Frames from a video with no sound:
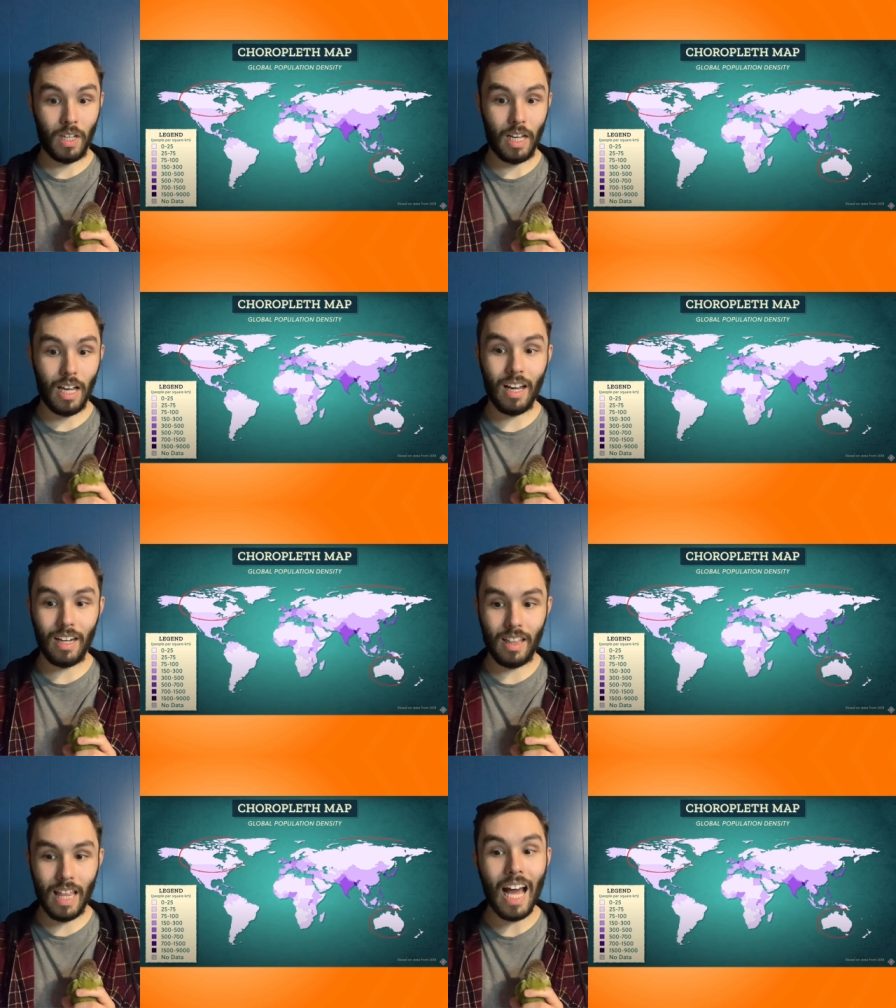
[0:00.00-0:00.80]

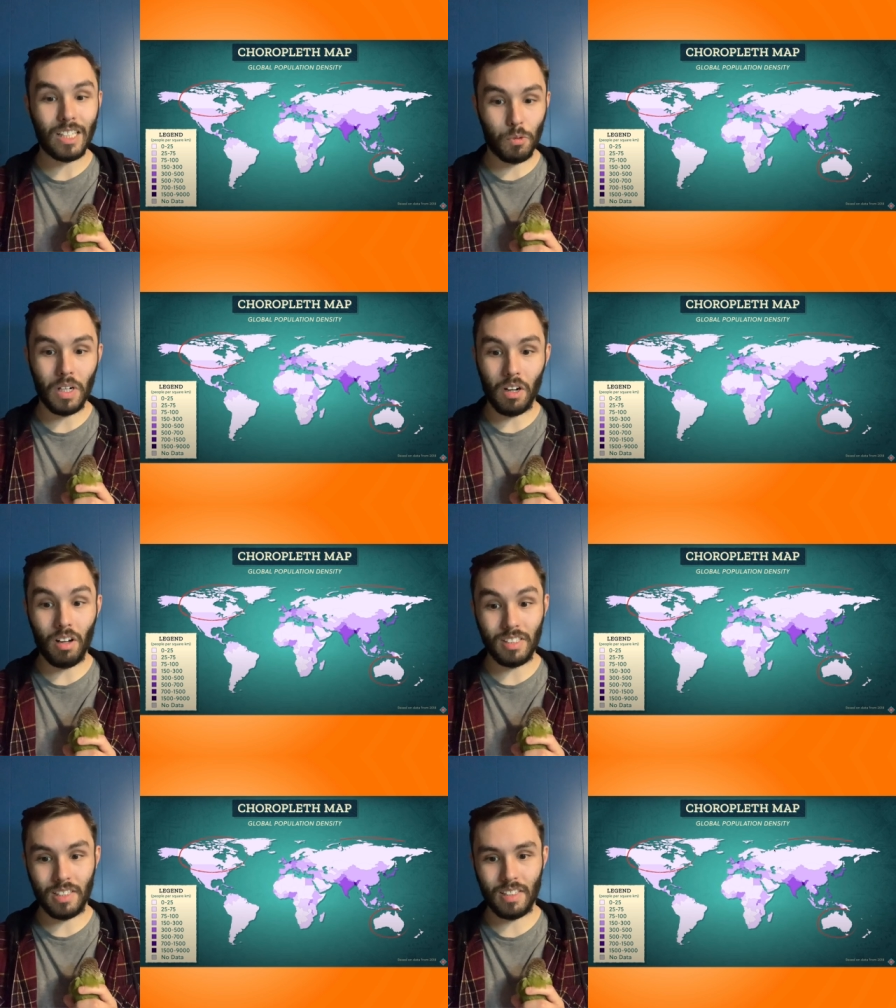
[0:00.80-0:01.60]
And that's what
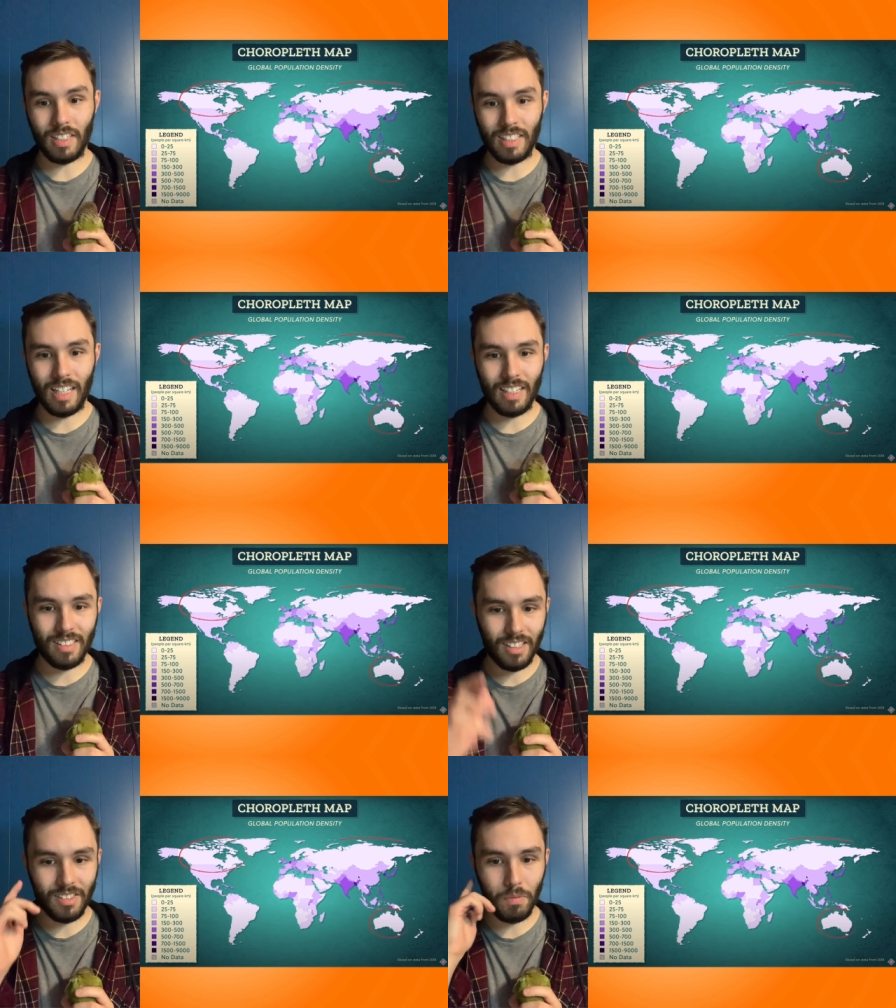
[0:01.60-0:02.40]
causes it to get
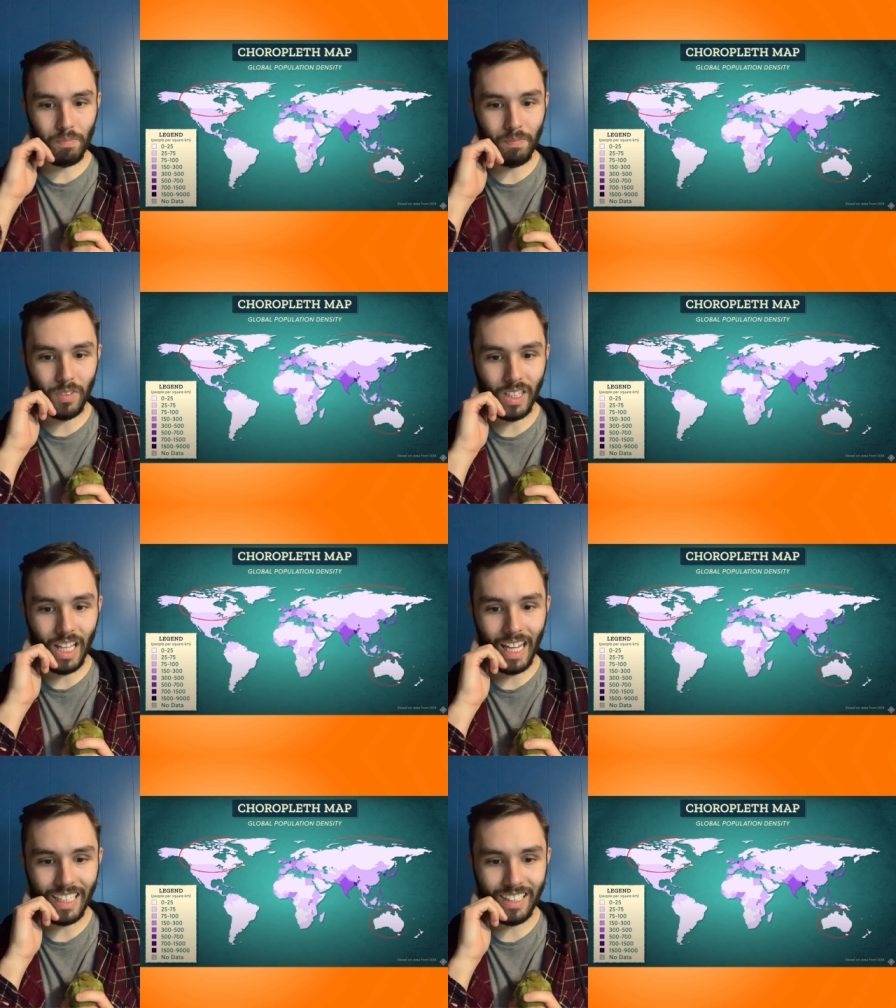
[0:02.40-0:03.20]
such a
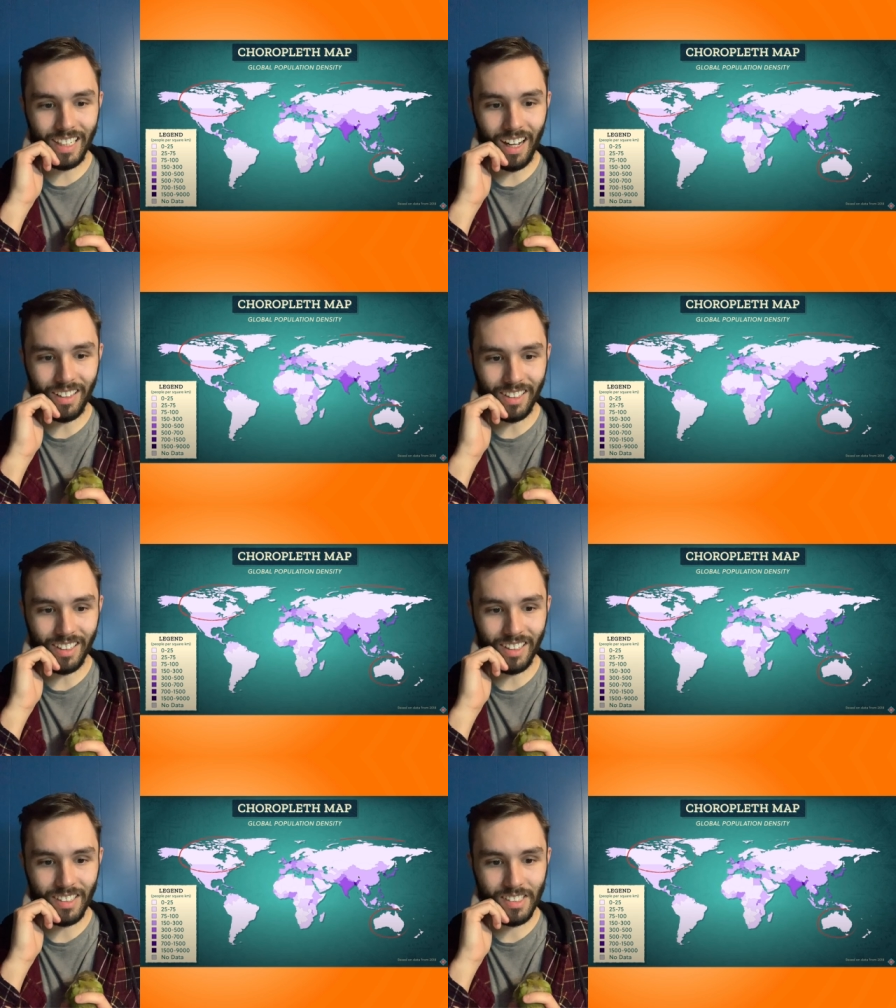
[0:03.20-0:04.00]
light
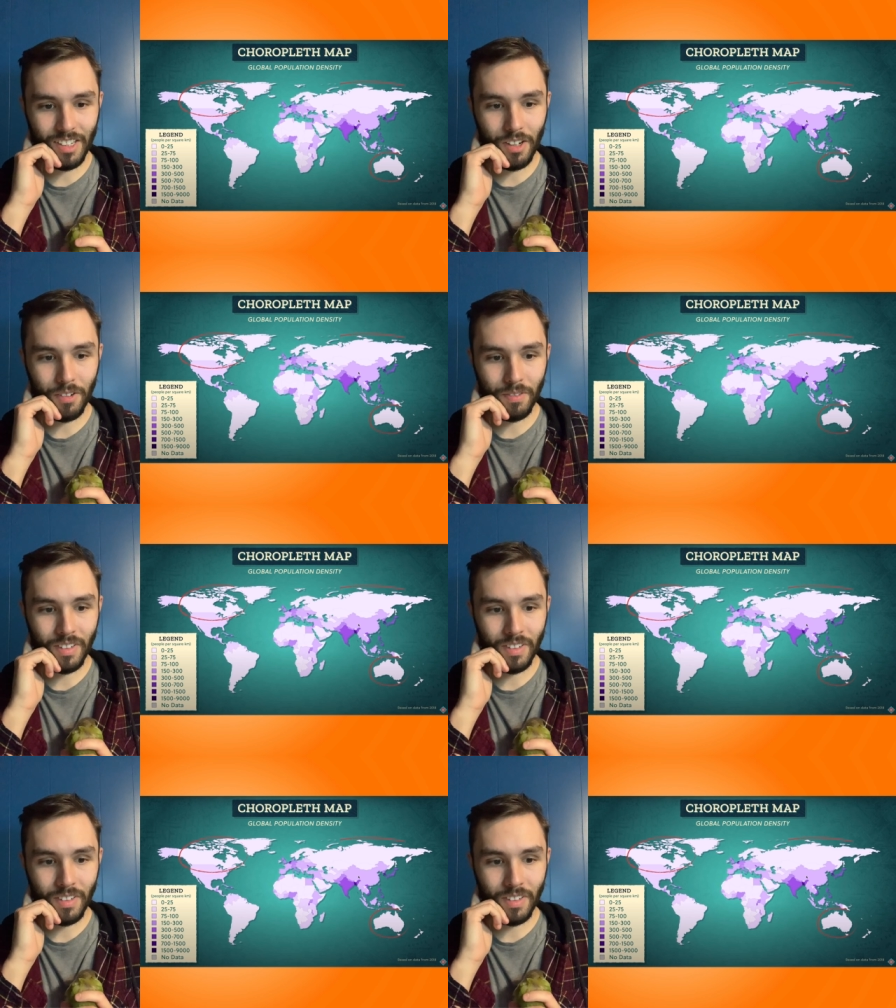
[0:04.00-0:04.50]
color. So